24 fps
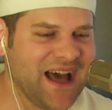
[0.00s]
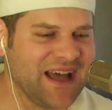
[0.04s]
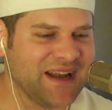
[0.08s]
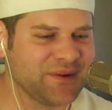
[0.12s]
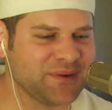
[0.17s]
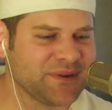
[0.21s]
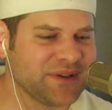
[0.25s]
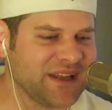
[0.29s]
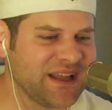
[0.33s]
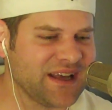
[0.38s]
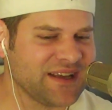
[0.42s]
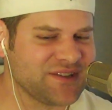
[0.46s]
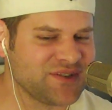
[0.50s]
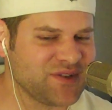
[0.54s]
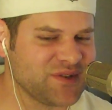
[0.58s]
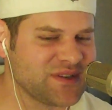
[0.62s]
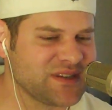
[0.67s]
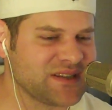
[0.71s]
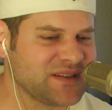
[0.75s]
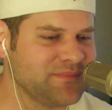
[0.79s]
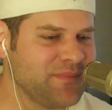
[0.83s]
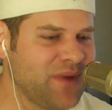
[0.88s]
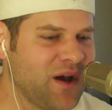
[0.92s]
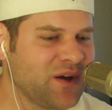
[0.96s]
I didn't realize you
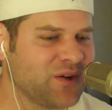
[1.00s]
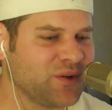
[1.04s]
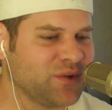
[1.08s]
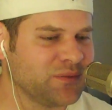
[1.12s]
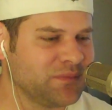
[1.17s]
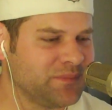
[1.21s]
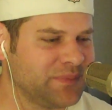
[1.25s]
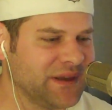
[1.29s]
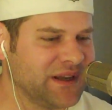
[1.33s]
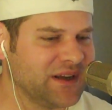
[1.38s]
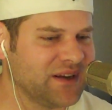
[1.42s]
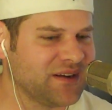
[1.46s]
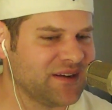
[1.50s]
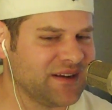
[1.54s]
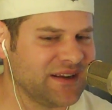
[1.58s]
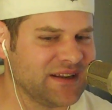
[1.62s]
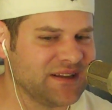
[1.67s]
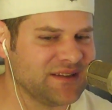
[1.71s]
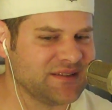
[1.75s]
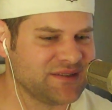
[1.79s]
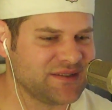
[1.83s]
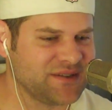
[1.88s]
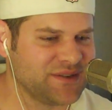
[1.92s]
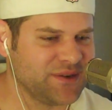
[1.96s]
smuggled beer
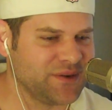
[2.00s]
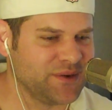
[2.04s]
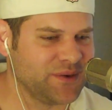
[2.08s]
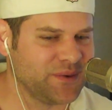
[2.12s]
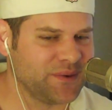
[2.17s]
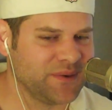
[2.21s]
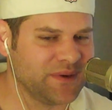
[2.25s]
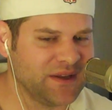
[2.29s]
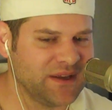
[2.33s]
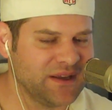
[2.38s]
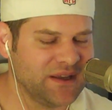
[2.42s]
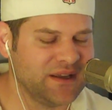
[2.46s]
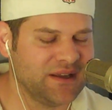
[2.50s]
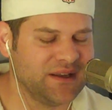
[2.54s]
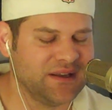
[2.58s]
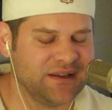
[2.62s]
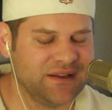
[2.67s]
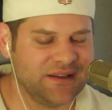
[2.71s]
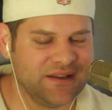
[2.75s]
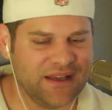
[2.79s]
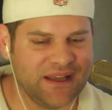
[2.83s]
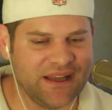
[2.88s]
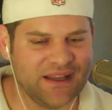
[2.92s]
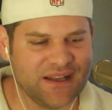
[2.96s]
into
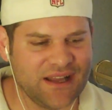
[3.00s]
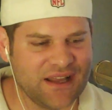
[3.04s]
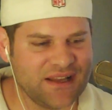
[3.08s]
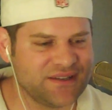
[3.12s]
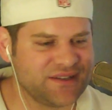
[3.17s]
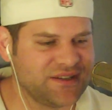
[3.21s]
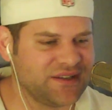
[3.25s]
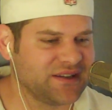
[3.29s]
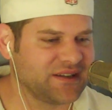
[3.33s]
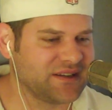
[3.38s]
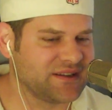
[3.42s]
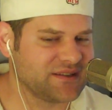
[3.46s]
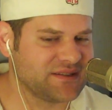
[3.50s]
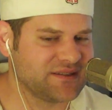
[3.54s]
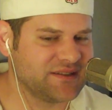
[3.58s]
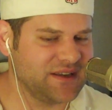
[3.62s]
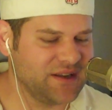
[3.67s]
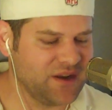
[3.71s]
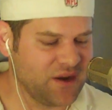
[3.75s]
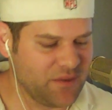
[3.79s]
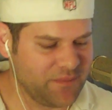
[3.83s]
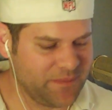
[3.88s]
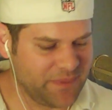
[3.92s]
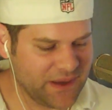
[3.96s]
the
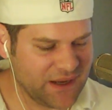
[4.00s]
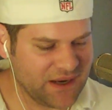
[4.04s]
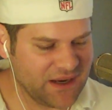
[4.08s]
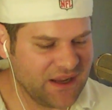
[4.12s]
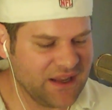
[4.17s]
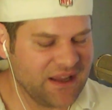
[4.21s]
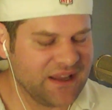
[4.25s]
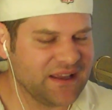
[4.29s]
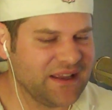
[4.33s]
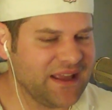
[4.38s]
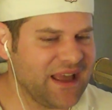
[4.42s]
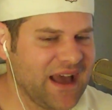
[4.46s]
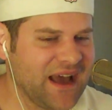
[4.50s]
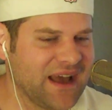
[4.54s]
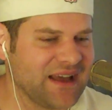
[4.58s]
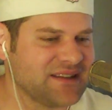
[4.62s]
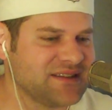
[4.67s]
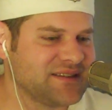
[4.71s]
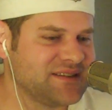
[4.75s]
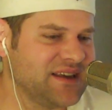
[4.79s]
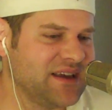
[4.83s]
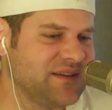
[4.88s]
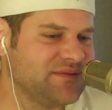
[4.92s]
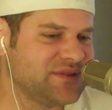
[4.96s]
casino, but yeah, it
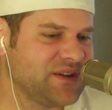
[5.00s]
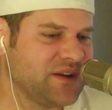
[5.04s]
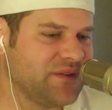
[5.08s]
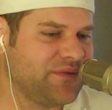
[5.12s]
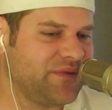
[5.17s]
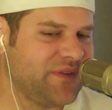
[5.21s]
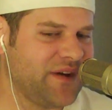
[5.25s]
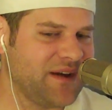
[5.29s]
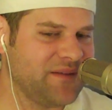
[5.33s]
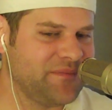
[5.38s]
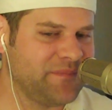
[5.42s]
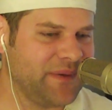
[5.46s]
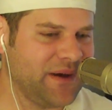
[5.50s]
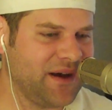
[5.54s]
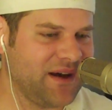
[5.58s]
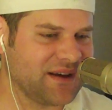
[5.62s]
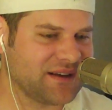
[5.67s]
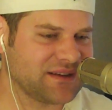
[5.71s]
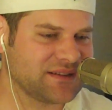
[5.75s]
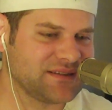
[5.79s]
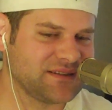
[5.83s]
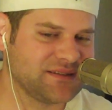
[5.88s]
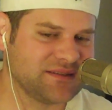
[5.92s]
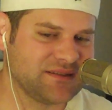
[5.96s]
saved you $5.